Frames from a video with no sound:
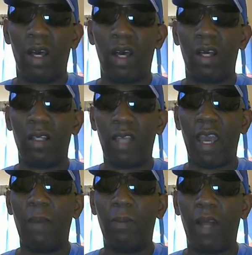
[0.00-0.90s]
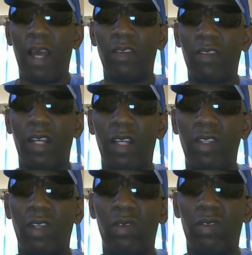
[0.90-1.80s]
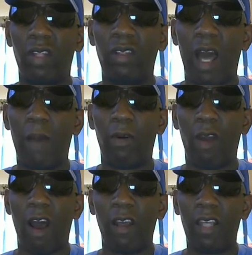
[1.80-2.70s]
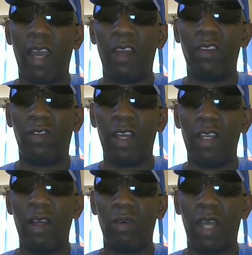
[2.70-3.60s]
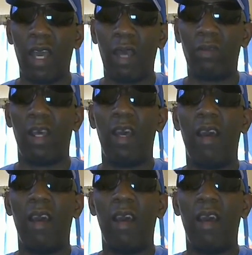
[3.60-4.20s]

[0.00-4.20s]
gameplays could use a number of arcades video games.